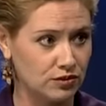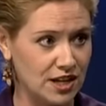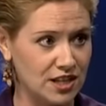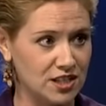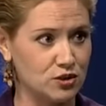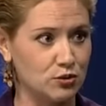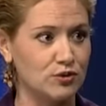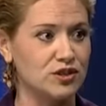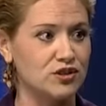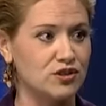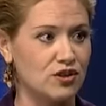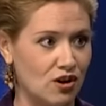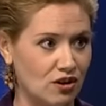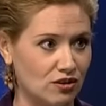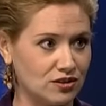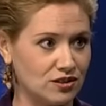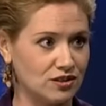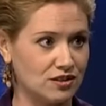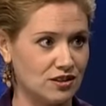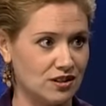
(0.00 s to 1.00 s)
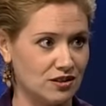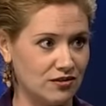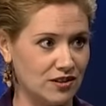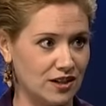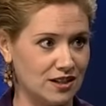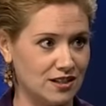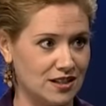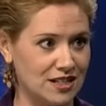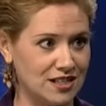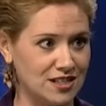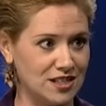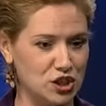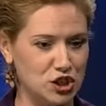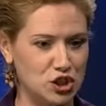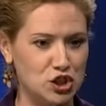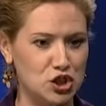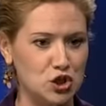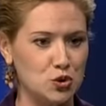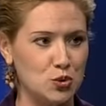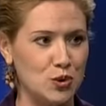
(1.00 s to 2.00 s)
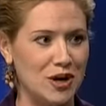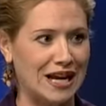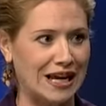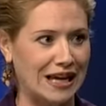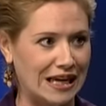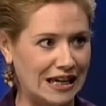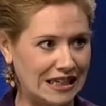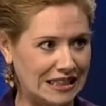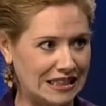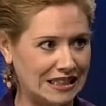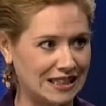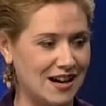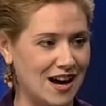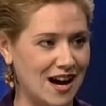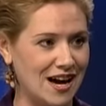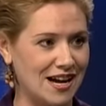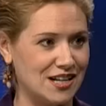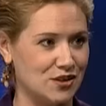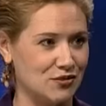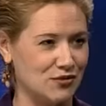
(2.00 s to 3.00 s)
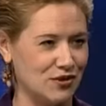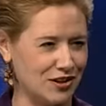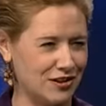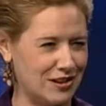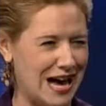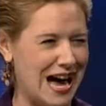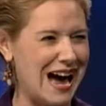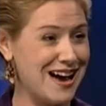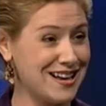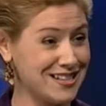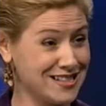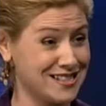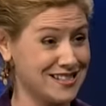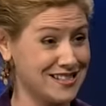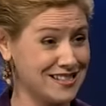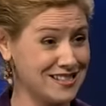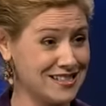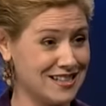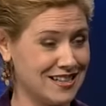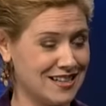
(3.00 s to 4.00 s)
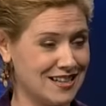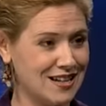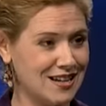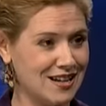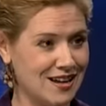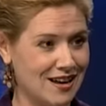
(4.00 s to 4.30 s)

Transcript: as a result of it. It's a doing kind of a class. Right.